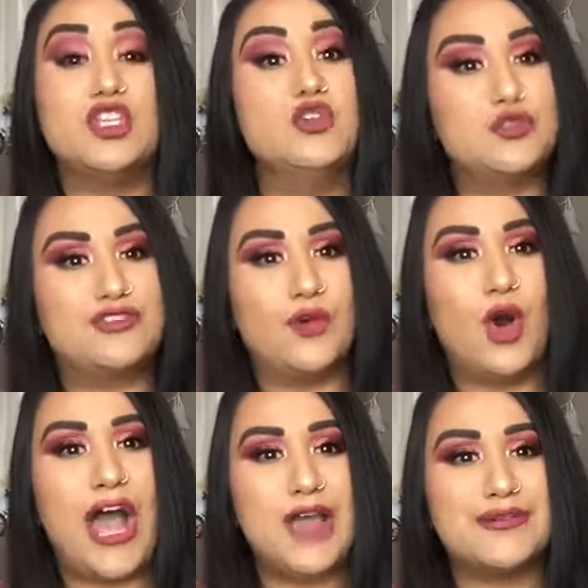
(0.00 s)

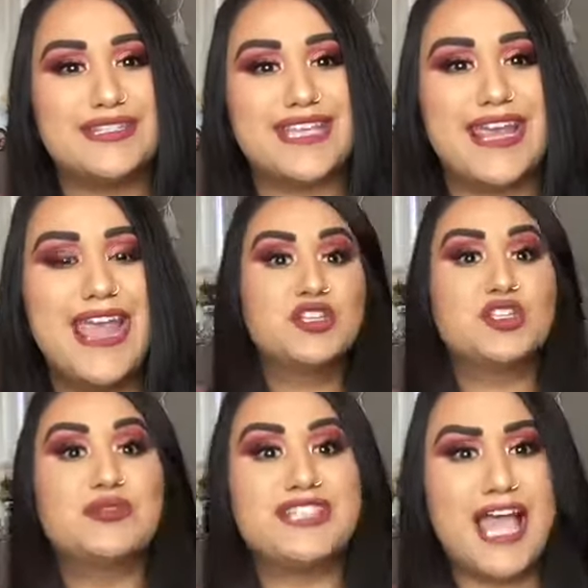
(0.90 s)
useful, I would say.
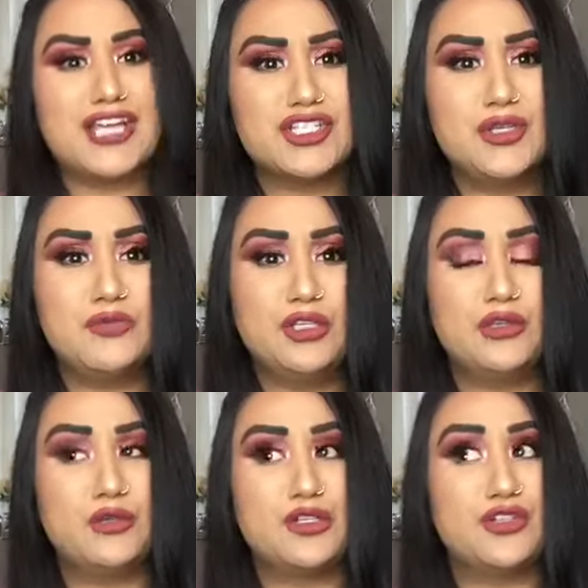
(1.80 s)
So it's actually
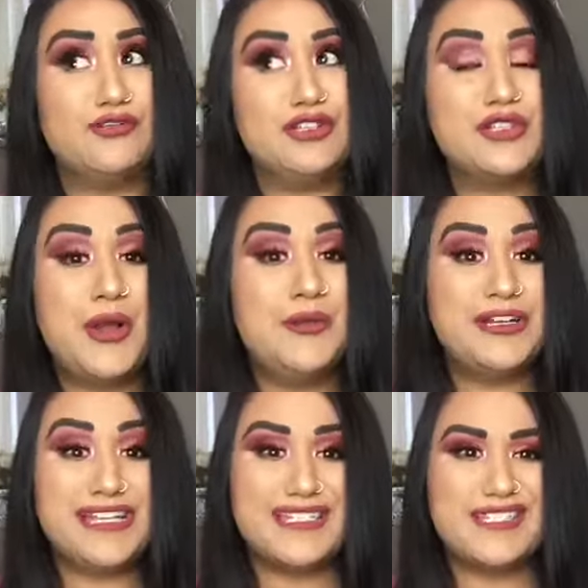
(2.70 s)
really cool. So if you don't
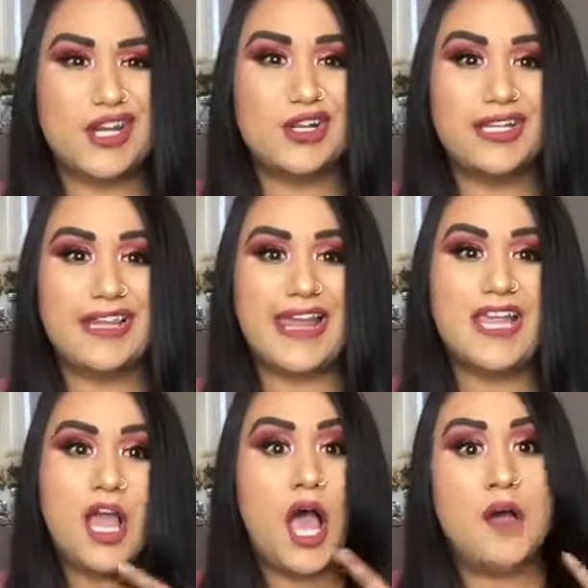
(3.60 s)
necessarily
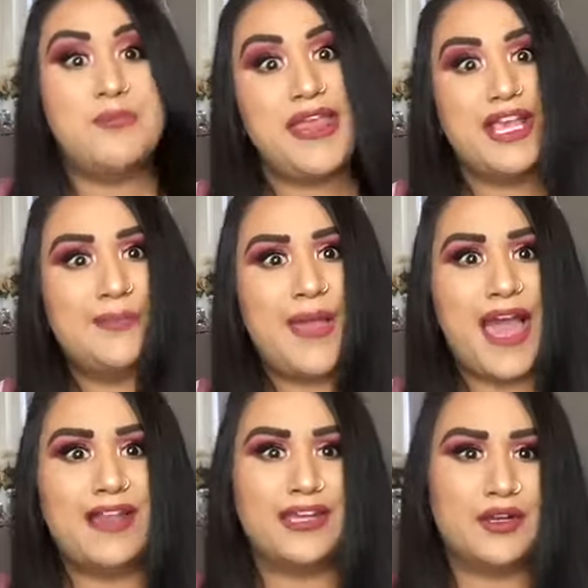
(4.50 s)
like a makeup
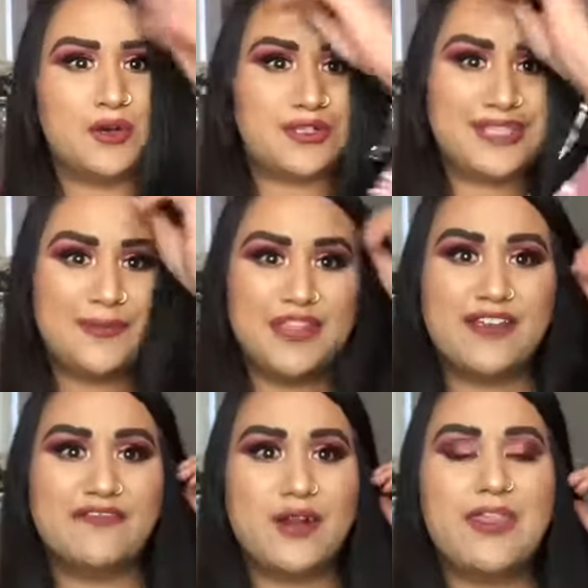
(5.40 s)
palette or
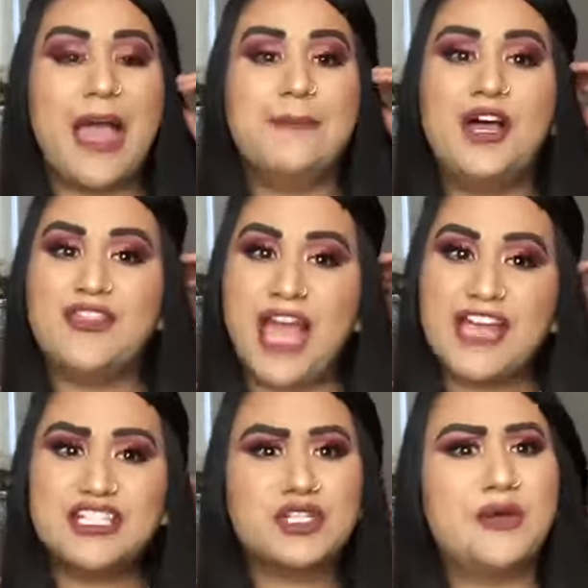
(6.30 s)
something for that month,
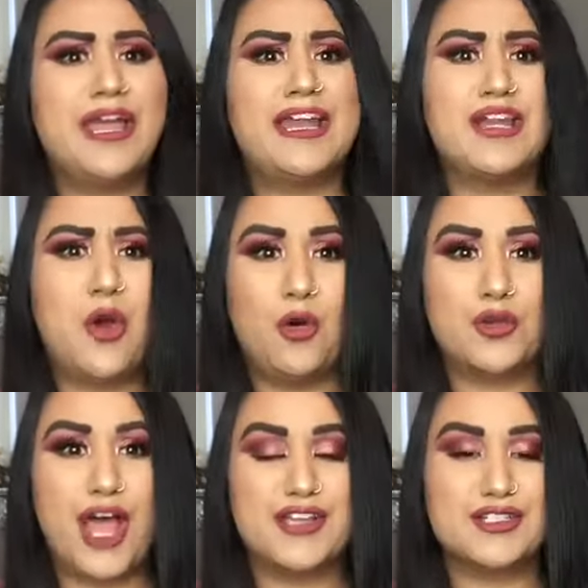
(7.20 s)
I just go ahead and
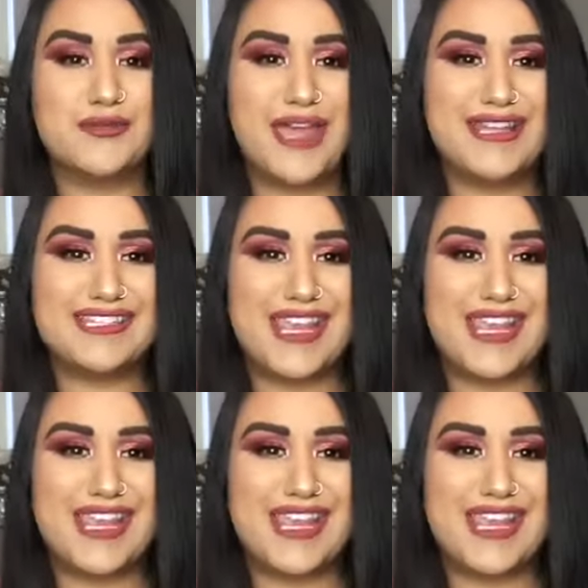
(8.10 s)
hold on to it and